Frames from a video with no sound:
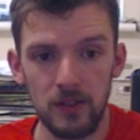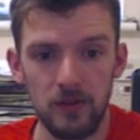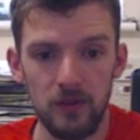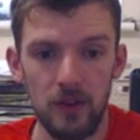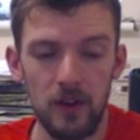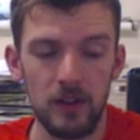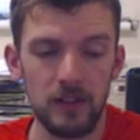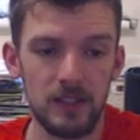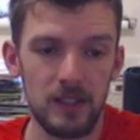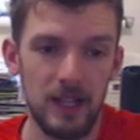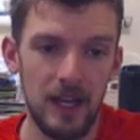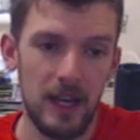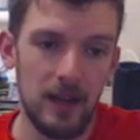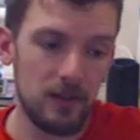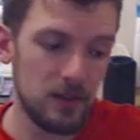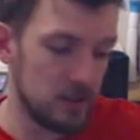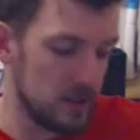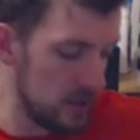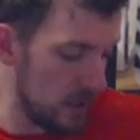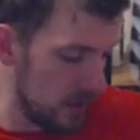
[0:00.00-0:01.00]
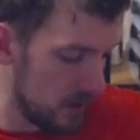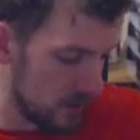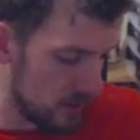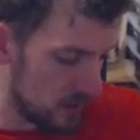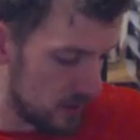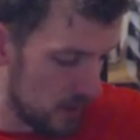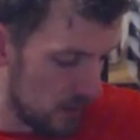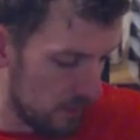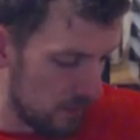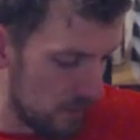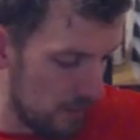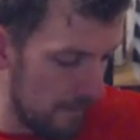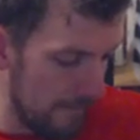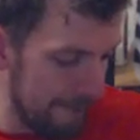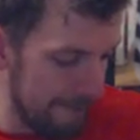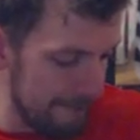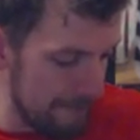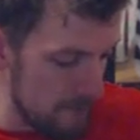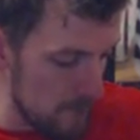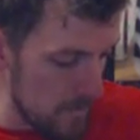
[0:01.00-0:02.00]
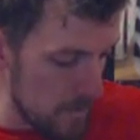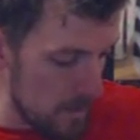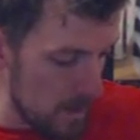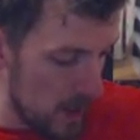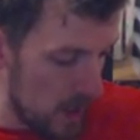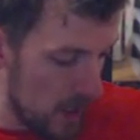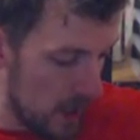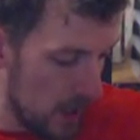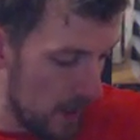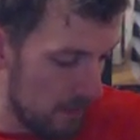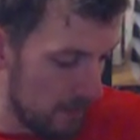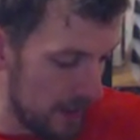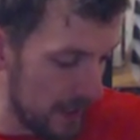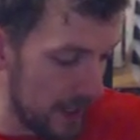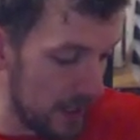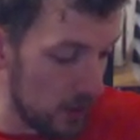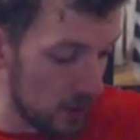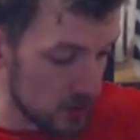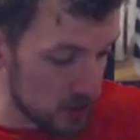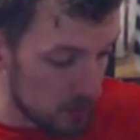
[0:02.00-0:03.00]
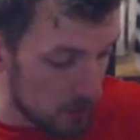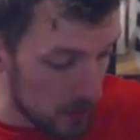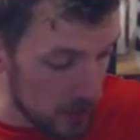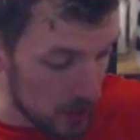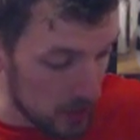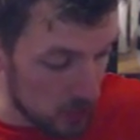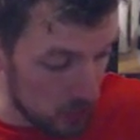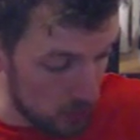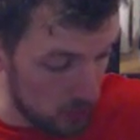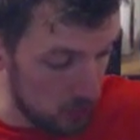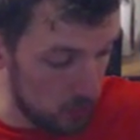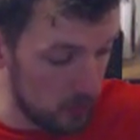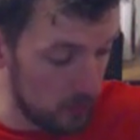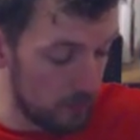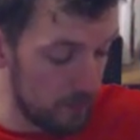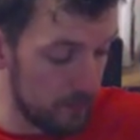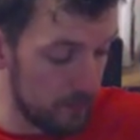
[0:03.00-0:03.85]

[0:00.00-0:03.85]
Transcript: far as in the Heresy and stuff. But he looks a pretty cool